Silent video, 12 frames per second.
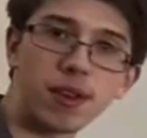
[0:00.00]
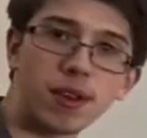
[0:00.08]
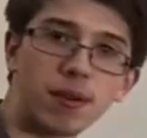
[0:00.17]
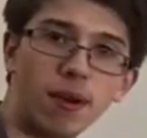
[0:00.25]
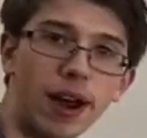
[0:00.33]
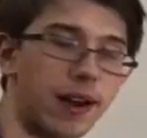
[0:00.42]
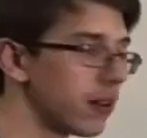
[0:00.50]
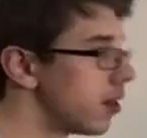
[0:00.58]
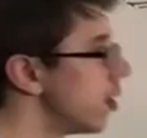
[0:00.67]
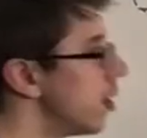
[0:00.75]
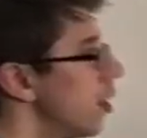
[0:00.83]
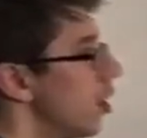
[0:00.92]
right?
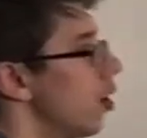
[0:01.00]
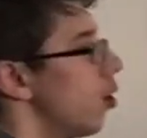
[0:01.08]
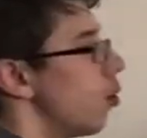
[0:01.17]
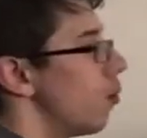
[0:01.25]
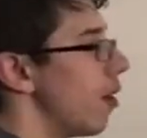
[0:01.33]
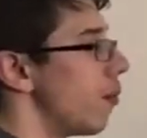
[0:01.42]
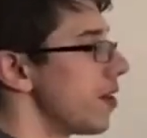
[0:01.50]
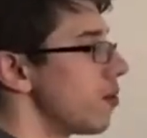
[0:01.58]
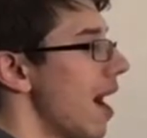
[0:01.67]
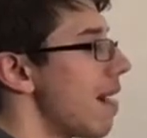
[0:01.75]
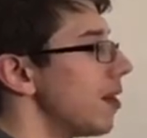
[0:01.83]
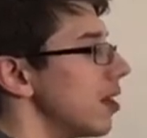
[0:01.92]
Well, when you
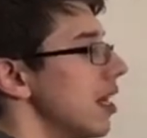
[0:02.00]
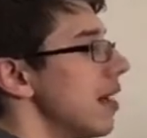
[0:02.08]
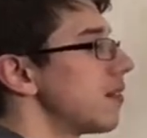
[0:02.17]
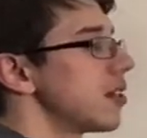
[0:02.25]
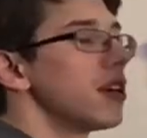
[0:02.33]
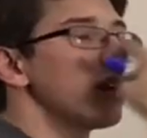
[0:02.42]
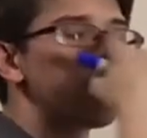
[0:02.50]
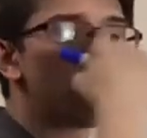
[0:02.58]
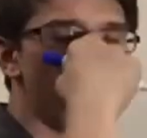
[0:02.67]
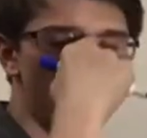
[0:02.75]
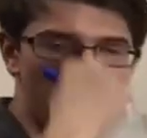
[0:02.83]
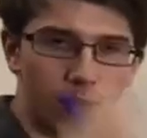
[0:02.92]
have a lift
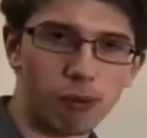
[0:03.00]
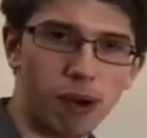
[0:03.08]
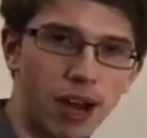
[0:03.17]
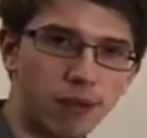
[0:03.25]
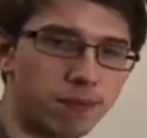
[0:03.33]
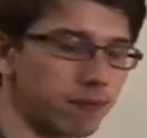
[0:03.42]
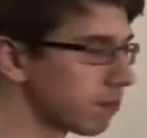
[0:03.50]
on the robot,